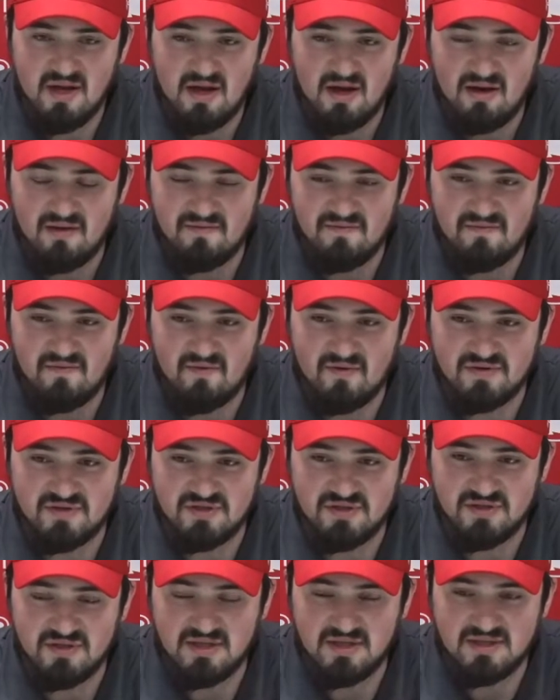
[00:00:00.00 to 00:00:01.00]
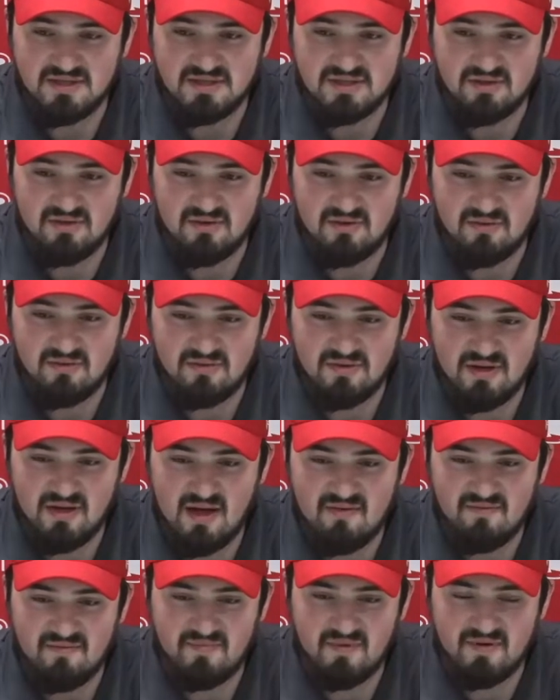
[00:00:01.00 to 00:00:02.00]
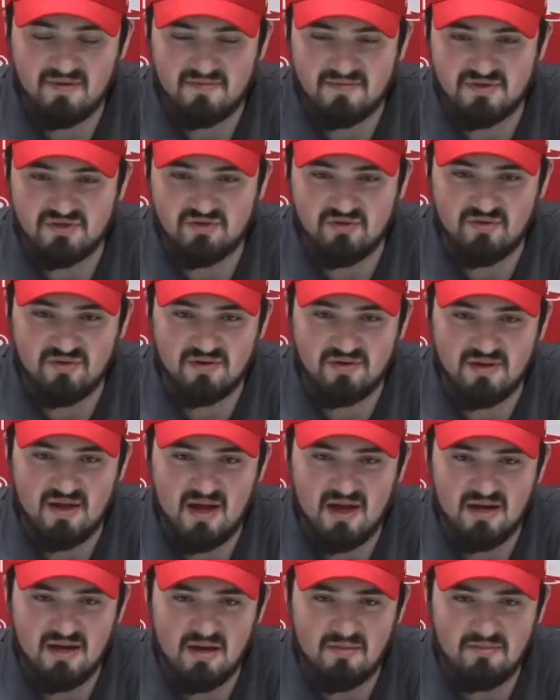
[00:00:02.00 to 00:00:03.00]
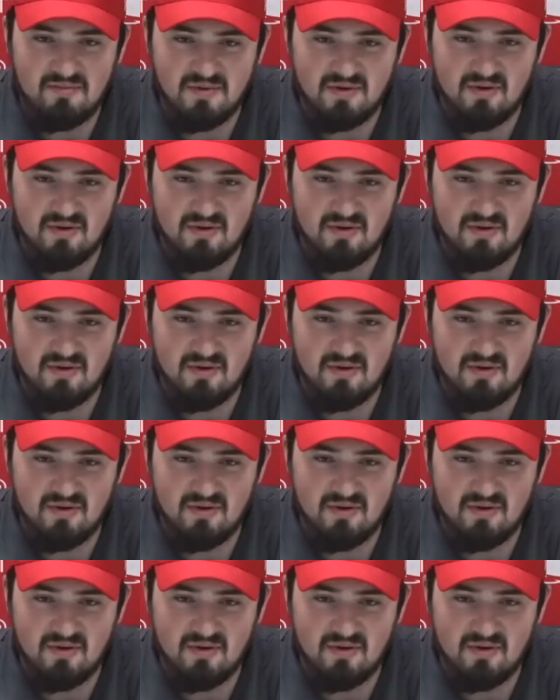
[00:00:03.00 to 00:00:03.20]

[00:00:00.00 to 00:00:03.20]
unfortunately, so they have a bit of a shorter lineup.